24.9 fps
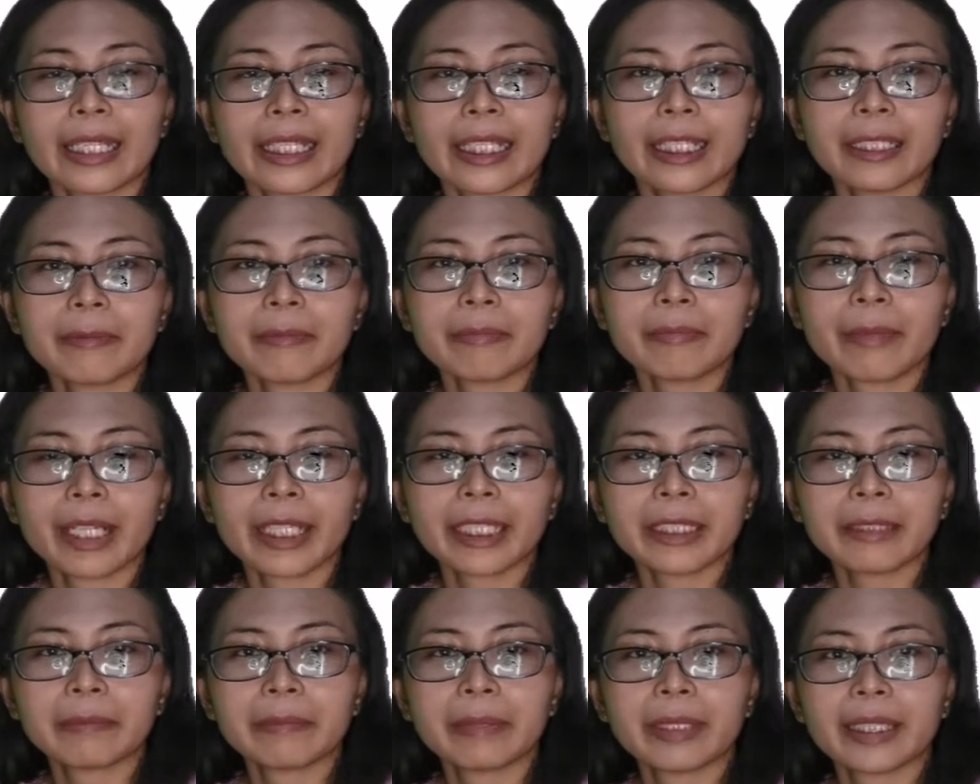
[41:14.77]
It
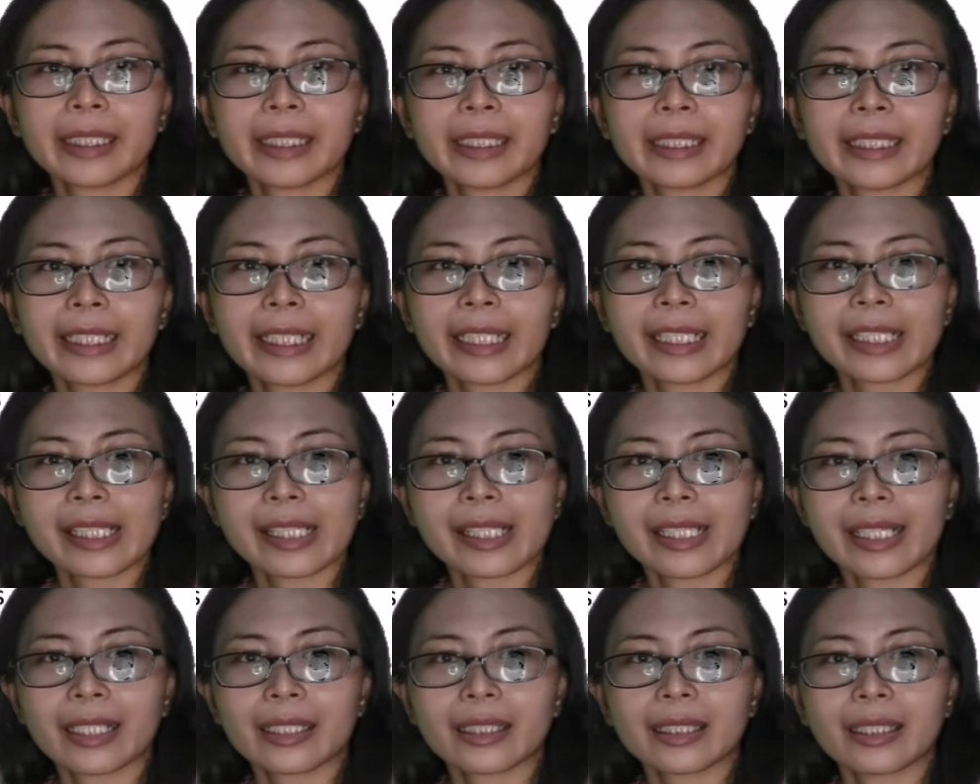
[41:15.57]
might be the
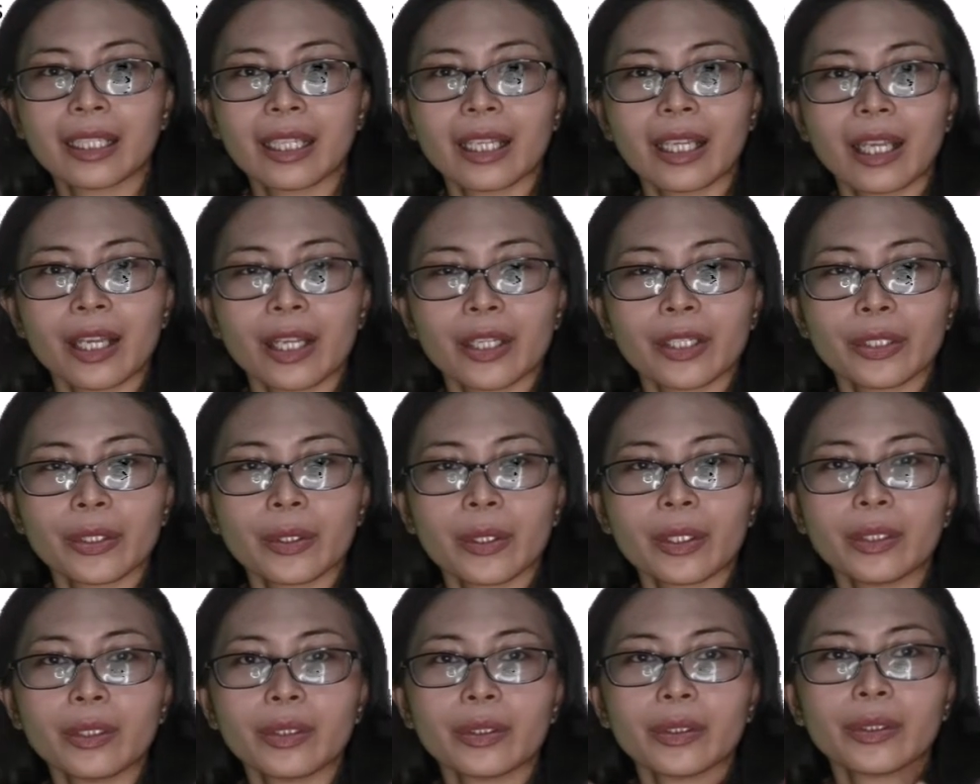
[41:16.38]
case that
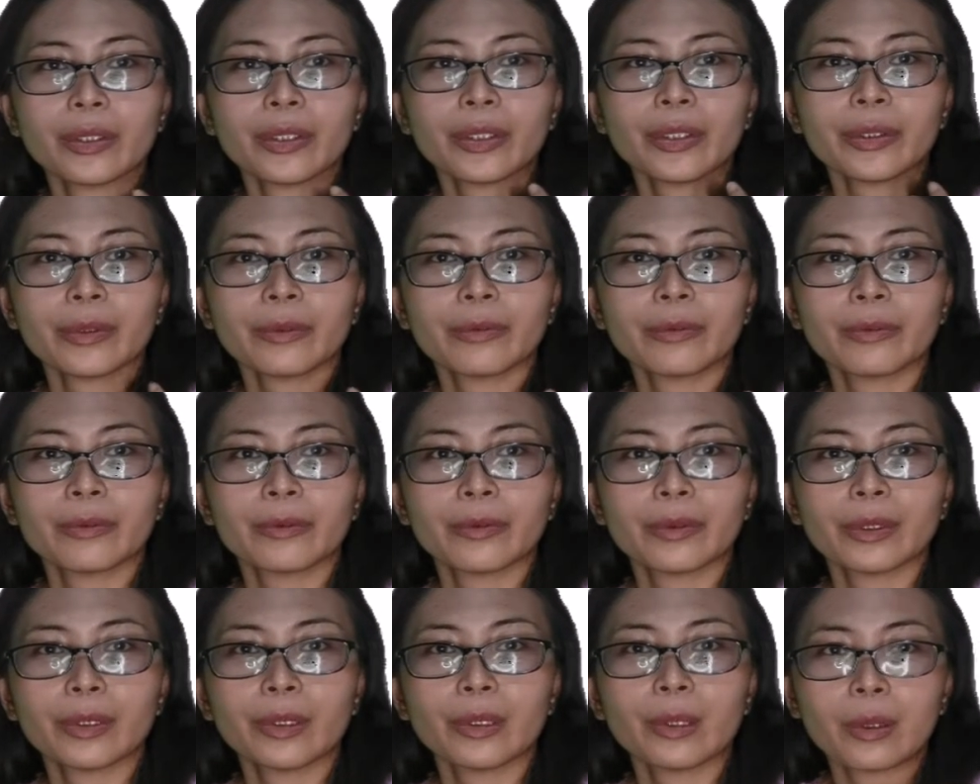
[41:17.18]

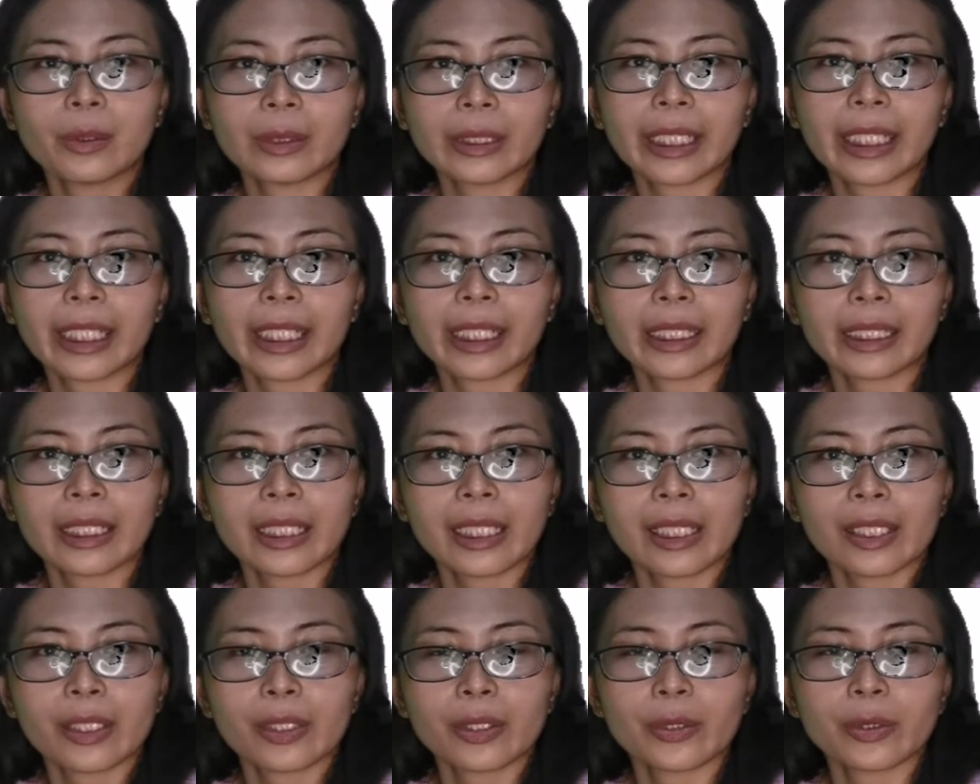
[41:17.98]
you've longing
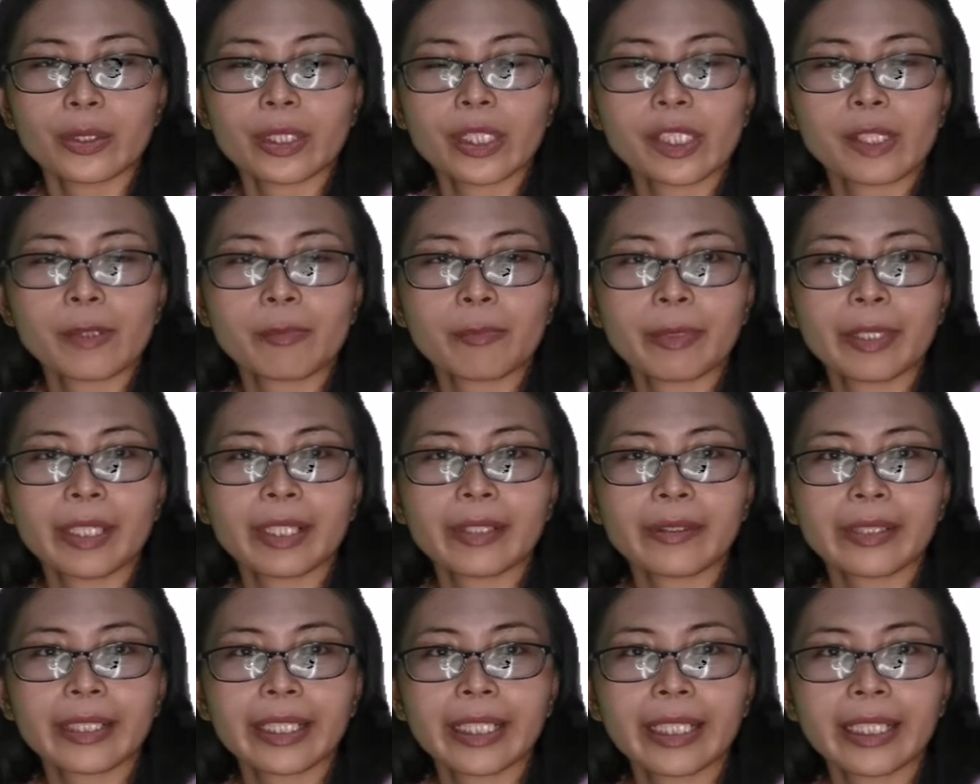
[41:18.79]
to
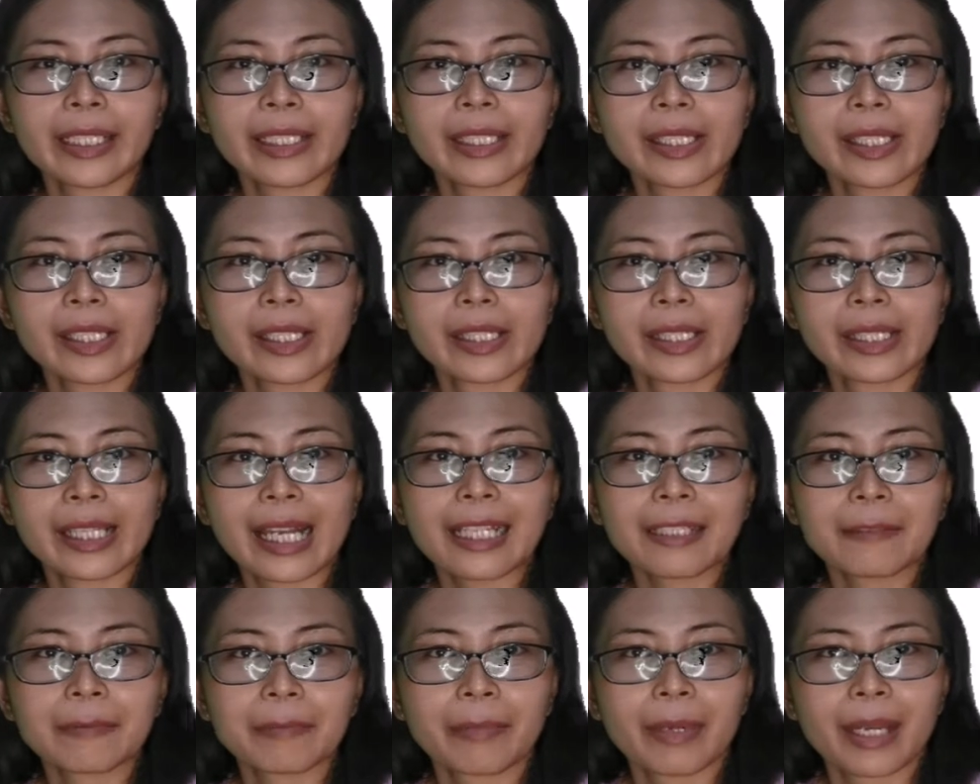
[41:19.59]
experience
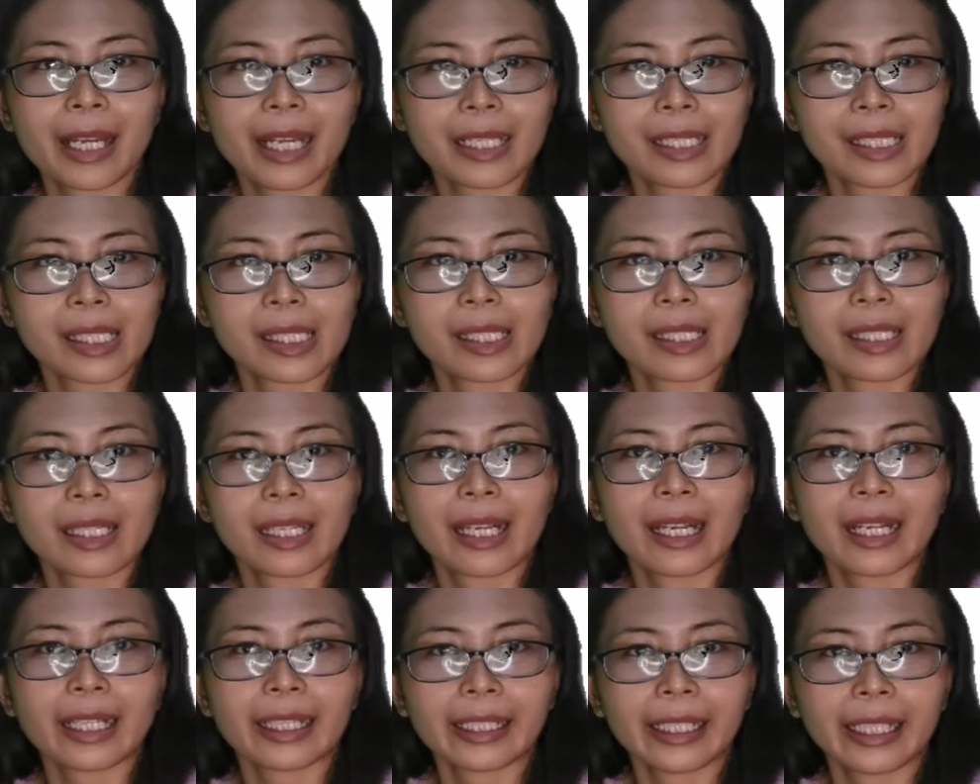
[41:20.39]
that past
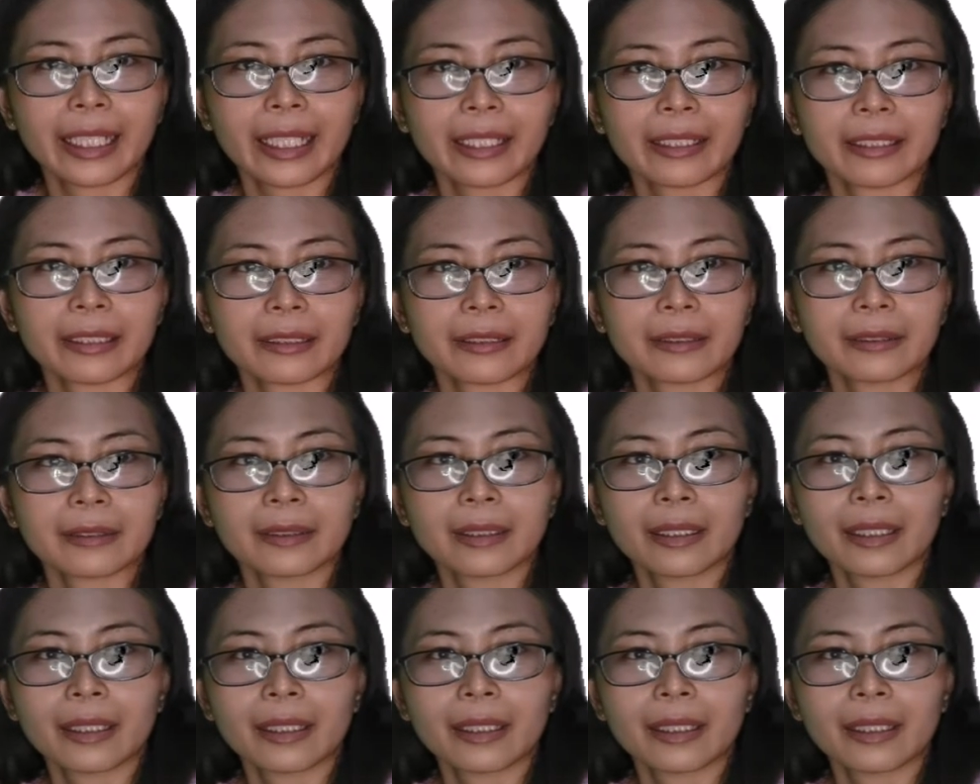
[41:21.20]
again,